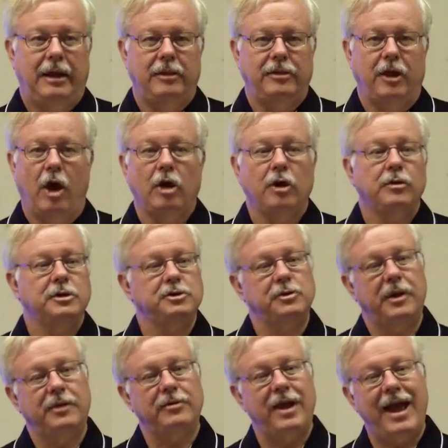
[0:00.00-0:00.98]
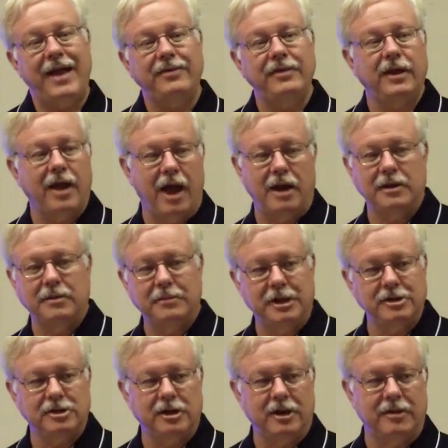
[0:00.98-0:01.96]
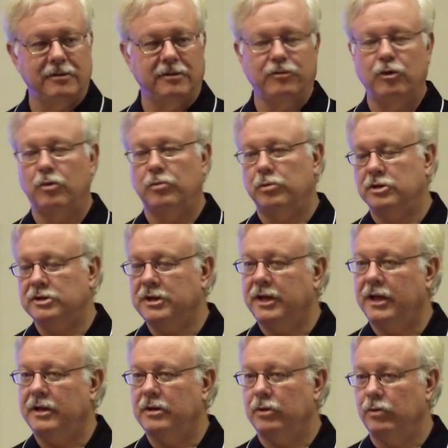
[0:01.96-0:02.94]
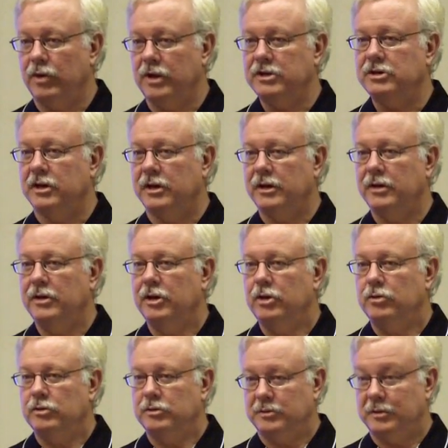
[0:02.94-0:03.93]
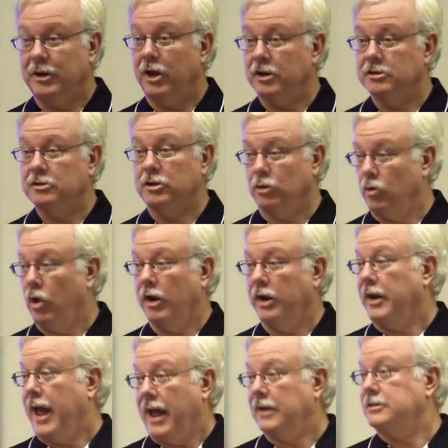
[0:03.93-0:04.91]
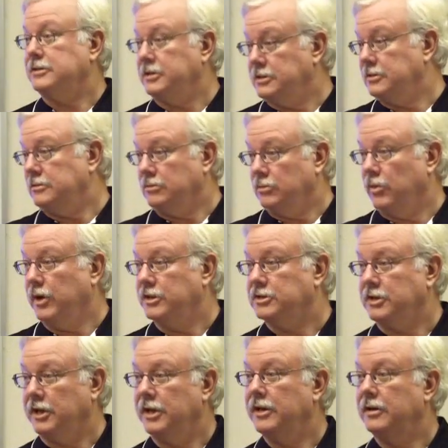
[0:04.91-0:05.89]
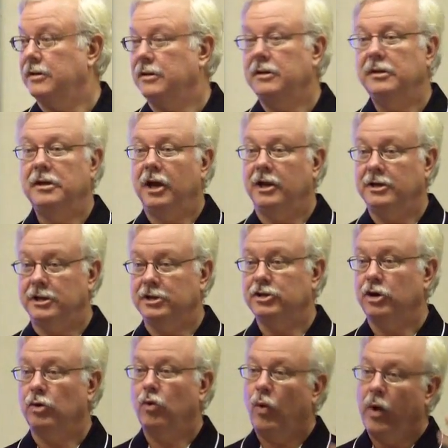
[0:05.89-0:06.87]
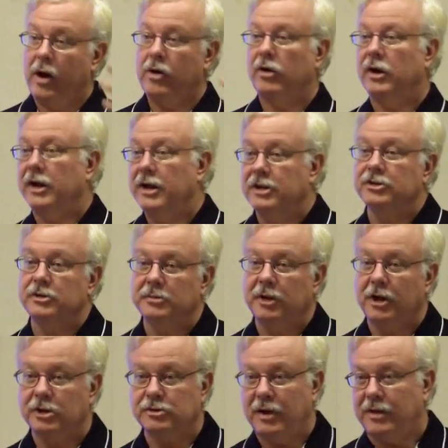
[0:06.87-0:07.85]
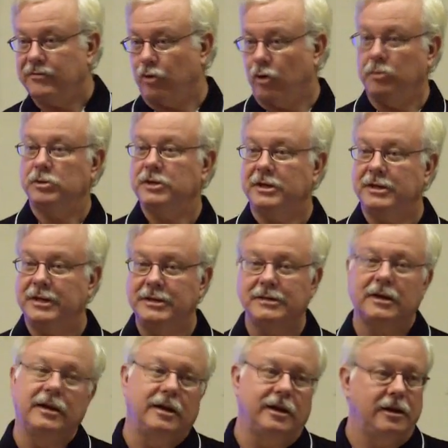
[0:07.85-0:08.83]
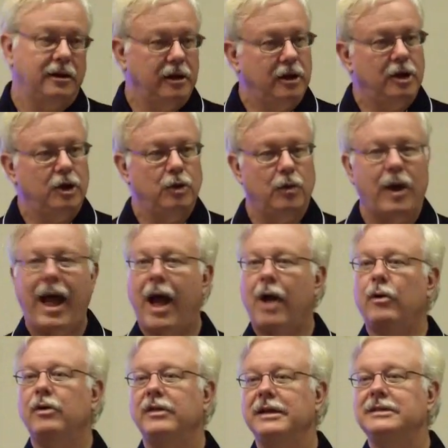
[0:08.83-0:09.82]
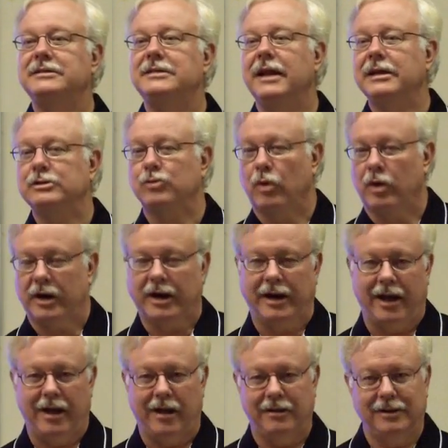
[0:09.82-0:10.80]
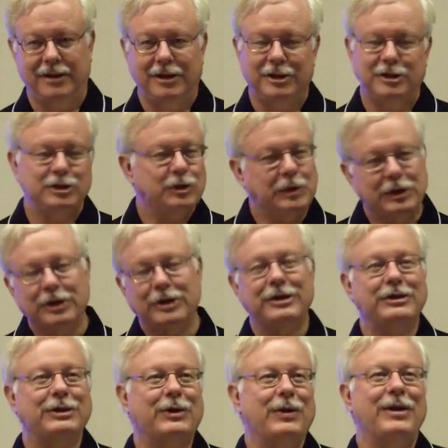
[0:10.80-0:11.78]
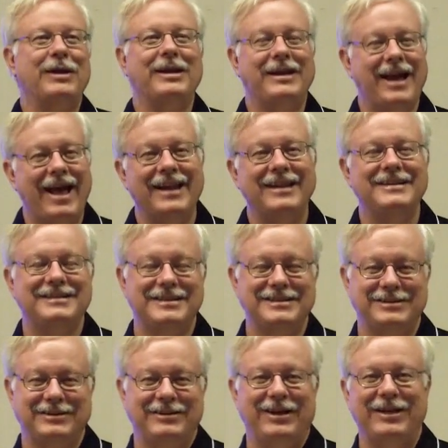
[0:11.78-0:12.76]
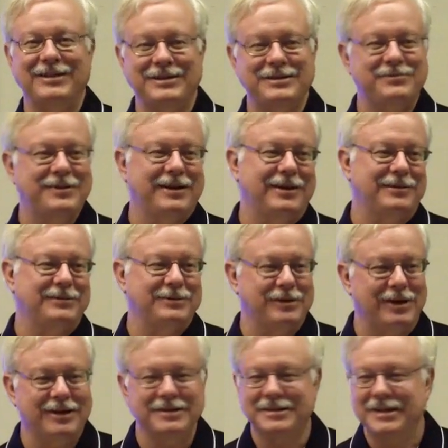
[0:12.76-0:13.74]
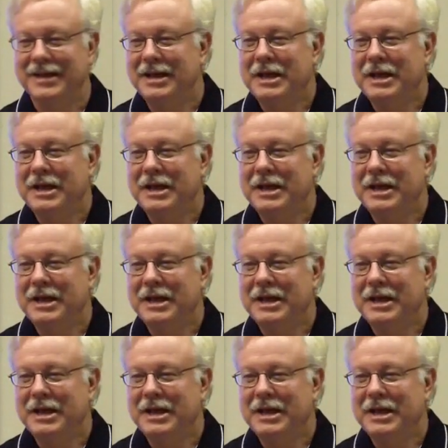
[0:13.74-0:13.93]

the only reason we ever had the condensation level of 4% originally was because through all analysis, we'd seen additional wear on an engine because we had 4% diesel in it. Well, how are these things working out? So we look at the oil analysis on all these pickup trucks,